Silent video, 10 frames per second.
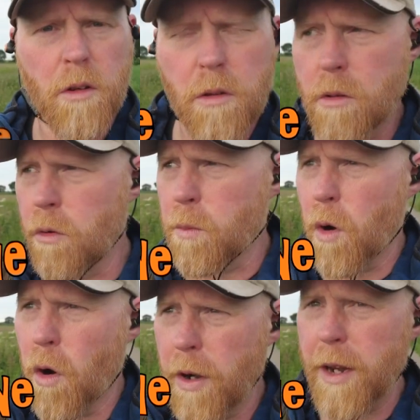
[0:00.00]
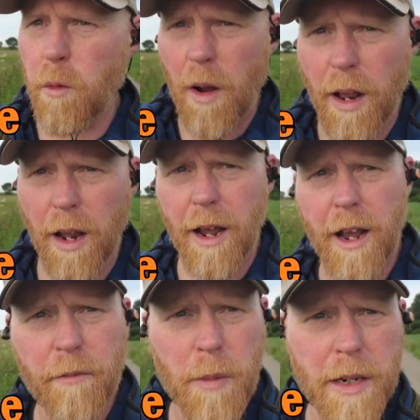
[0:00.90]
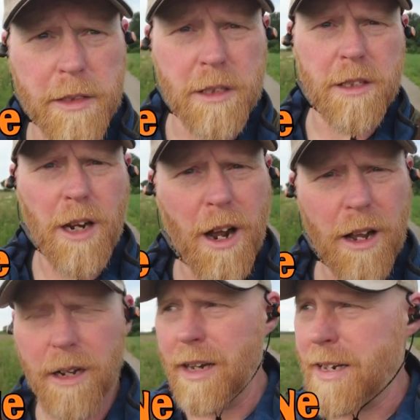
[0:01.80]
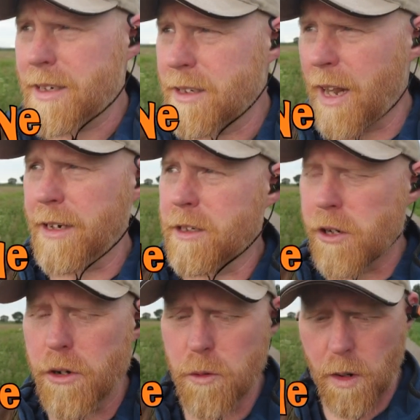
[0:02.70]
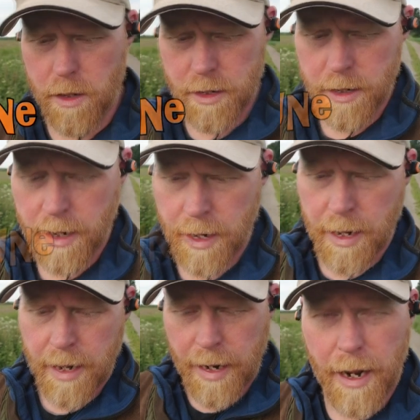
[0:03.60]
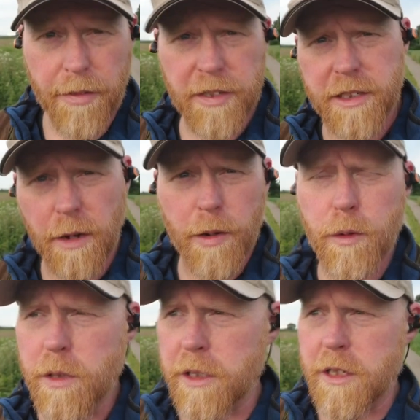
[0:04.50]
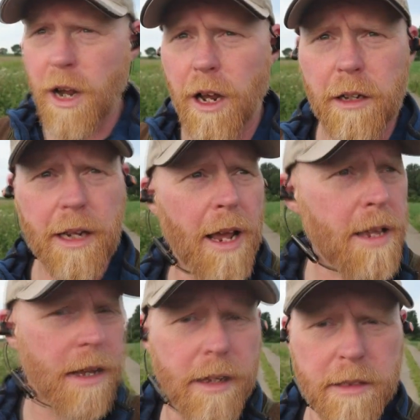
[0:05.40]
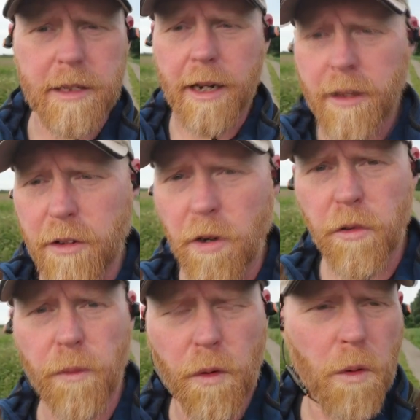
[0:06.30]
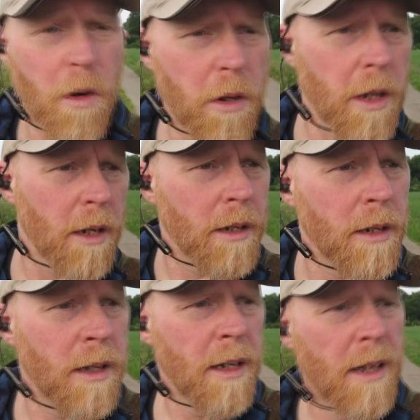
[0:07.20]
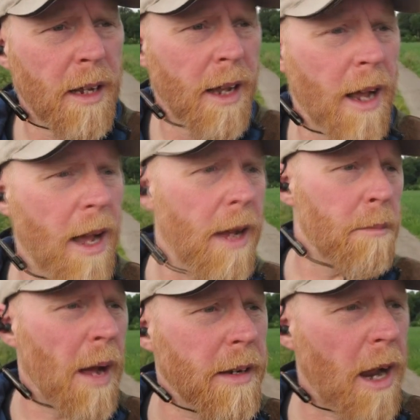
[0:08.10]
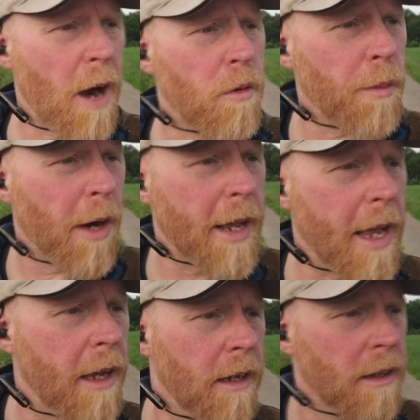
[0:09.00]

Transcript: Good morning. Well, I have managed to start at least day 2. This is how I usually start the day, is taking the dogs for a walk. Mando, come on here.